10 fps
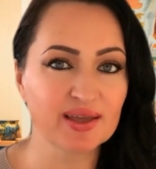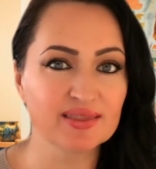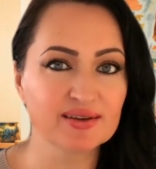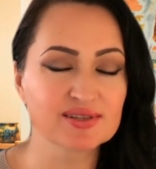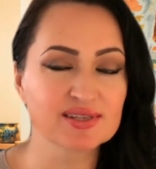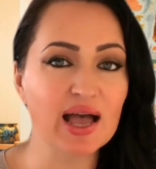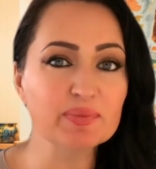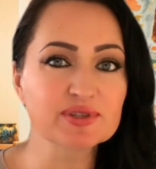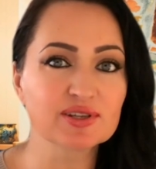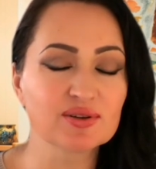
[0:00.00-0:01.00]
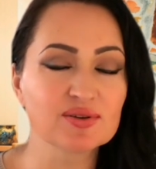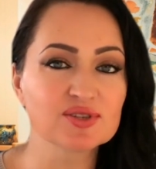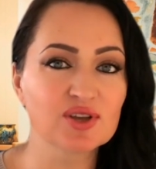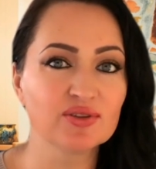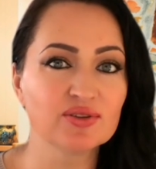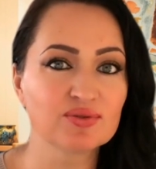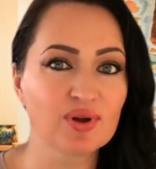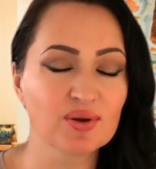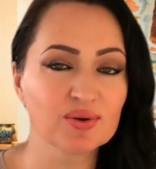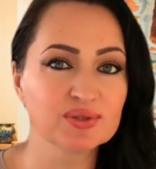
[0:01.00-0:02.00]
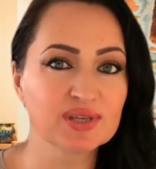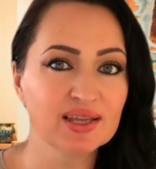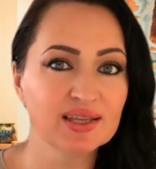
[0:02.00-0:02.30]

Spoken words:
and there's obstacles on the road